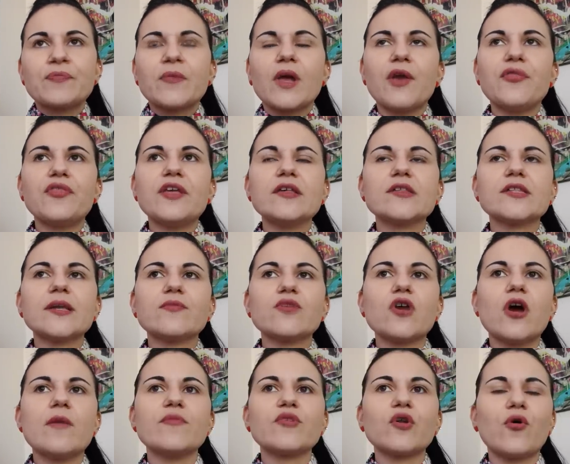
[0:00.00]
I think
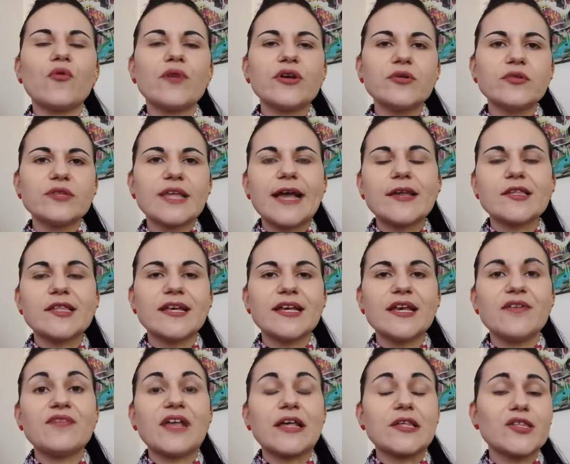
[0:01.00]
sometimes oracle decks that
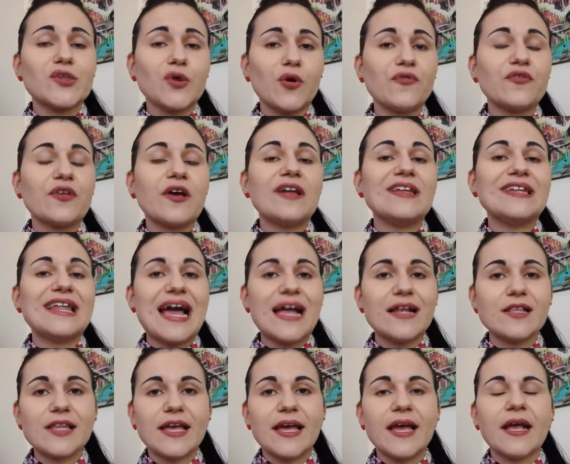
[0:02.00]
give that softer
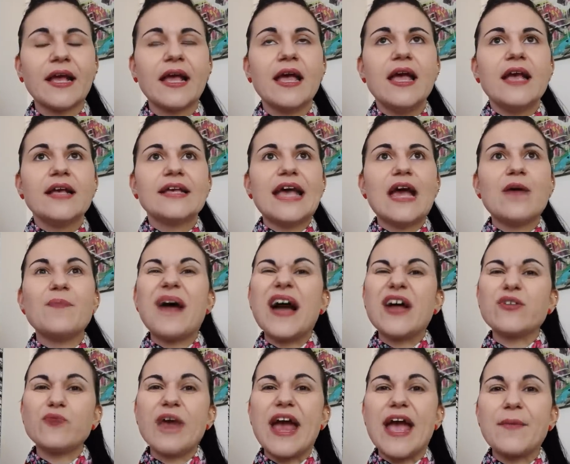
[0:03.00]
landing get a
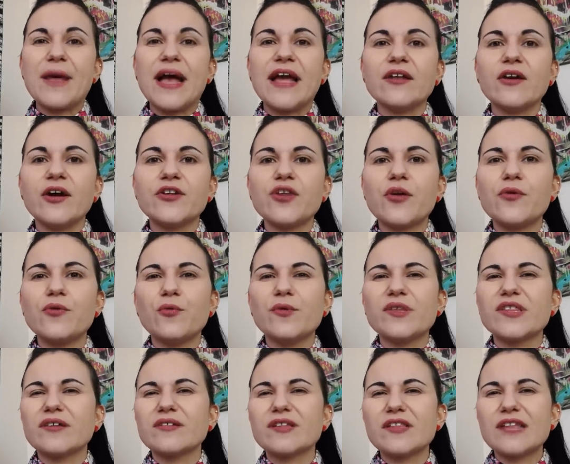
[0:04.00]
bad rep, and I don't
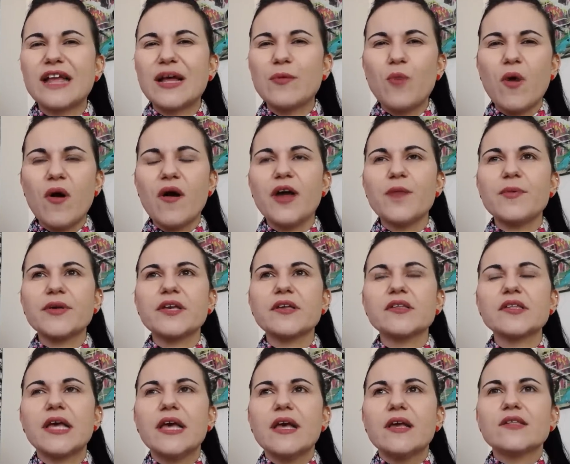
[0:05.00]
always understand why,
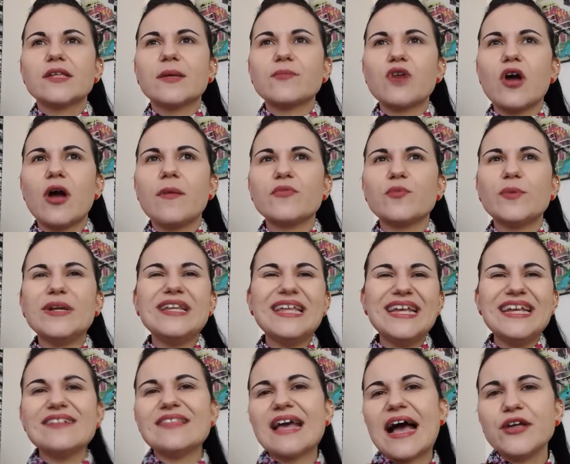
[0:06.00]
because sometimes we
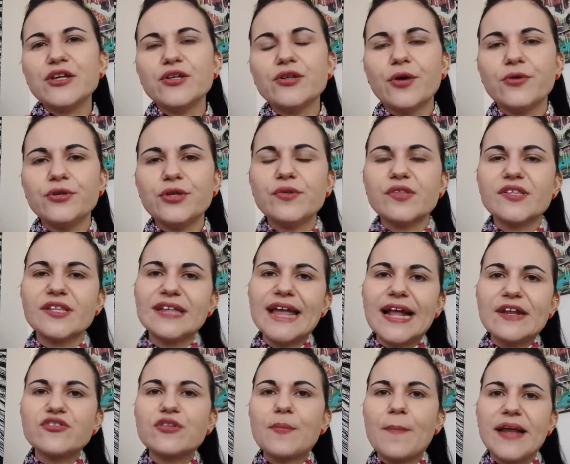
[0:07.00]
need that. You know, you
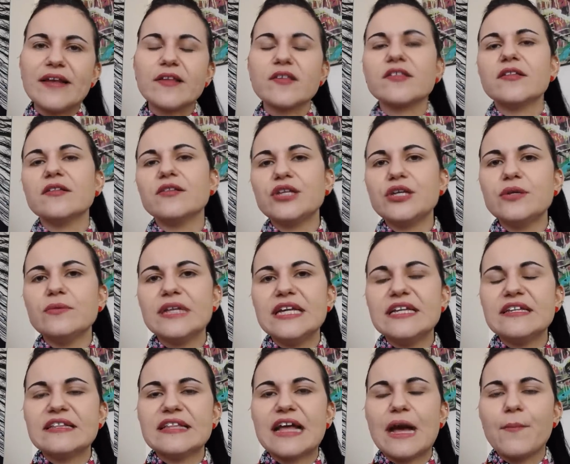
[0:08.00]
select the medicine that you
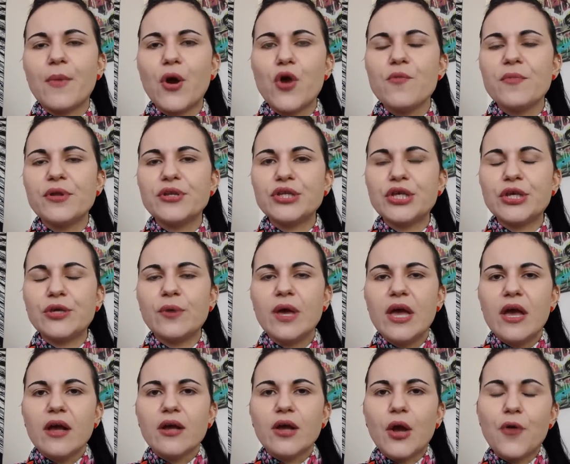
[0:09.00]
need in that moment, you
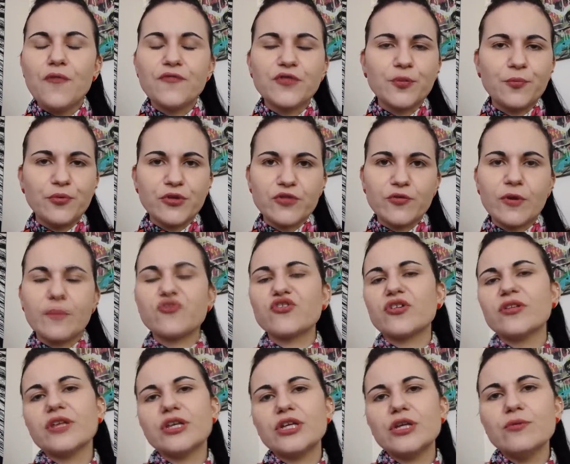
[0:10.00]
go for the
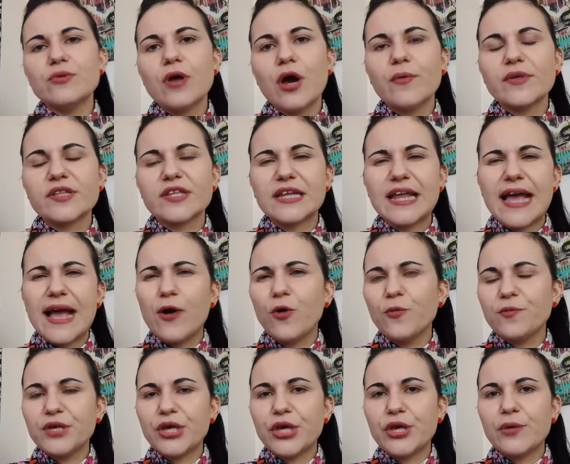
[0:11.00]
prescription that you know is going to
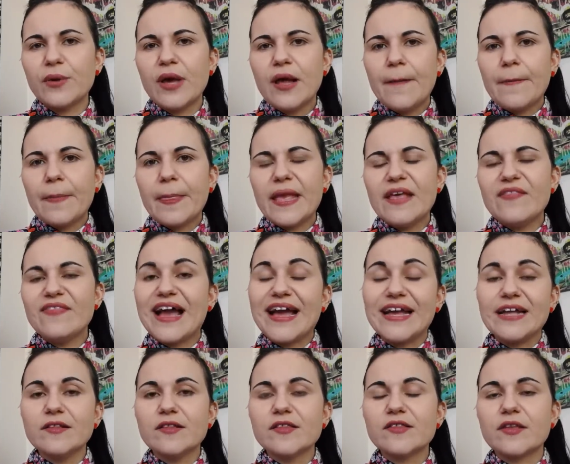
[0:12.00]
help you in that
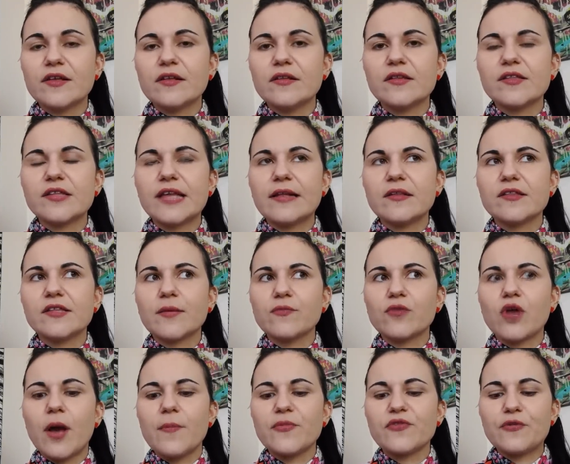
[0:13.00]
instance. And
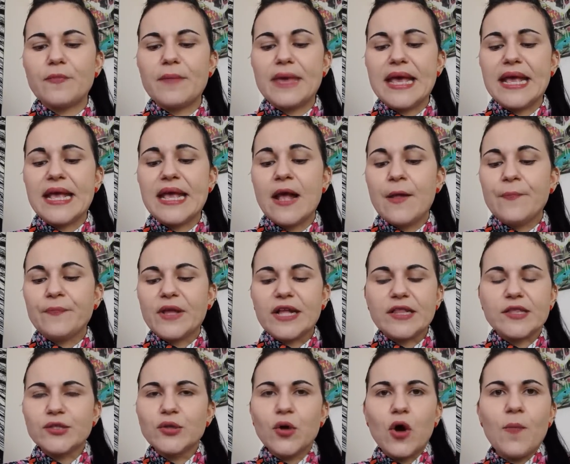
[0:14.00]
sometimes for me,
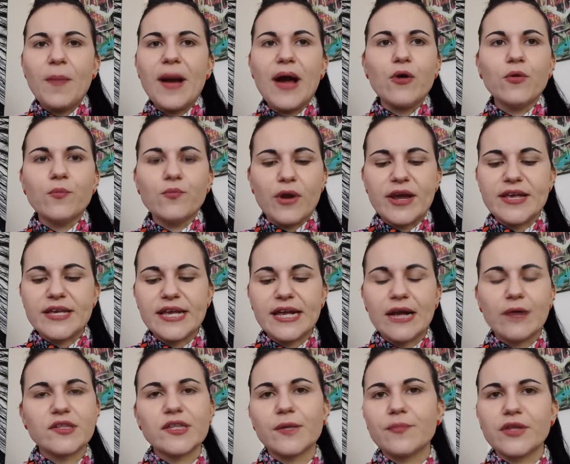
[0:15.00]
it's not about breaking
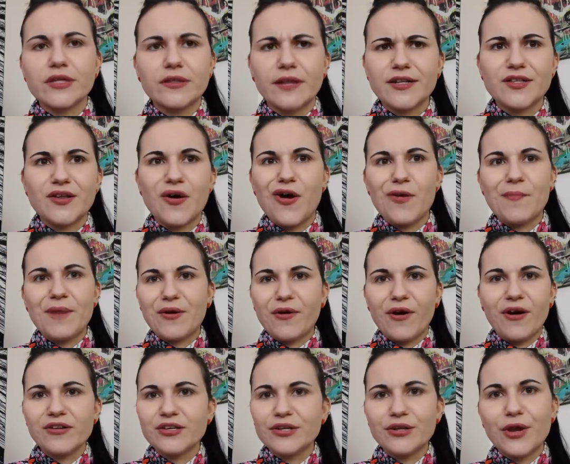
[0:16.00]
out something like Dark
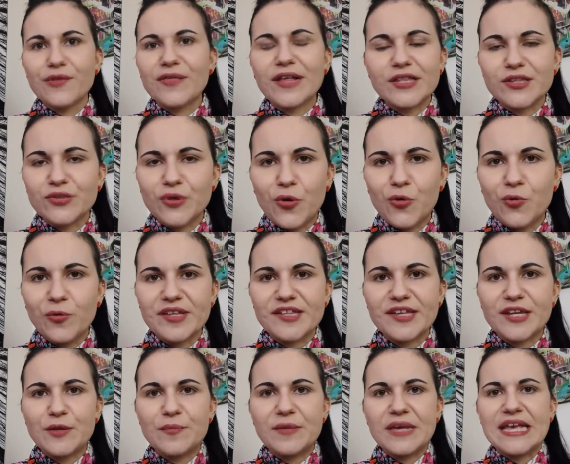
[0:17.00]
Mirror. You know, that's not always
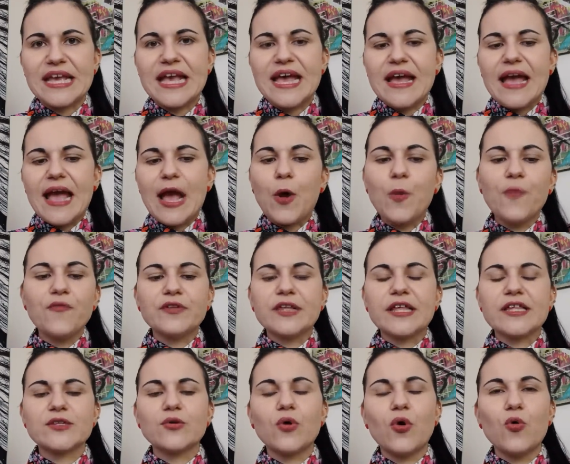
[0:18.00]
going to be helpful.
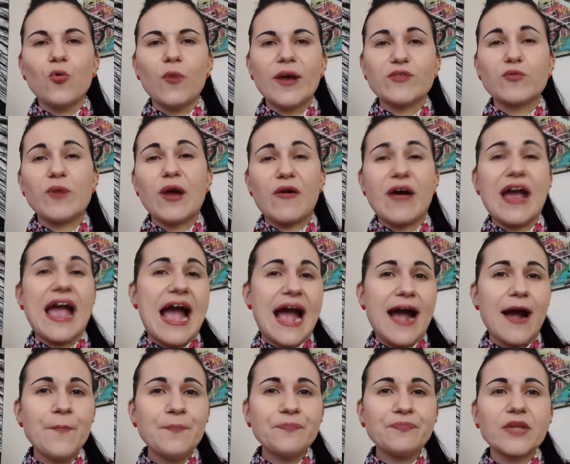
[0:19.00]
It's not always where
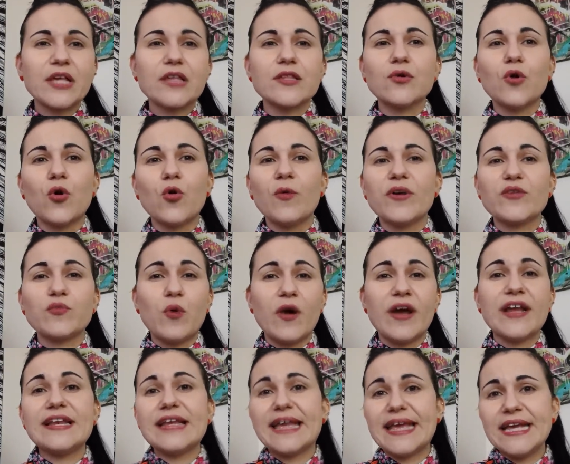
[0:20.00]
I am. It's not always what
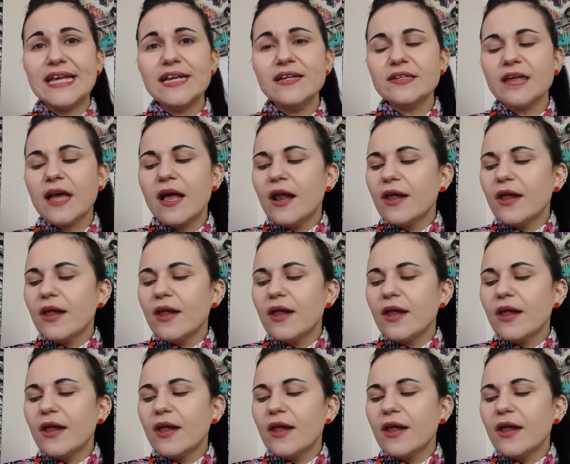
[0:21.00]
I need.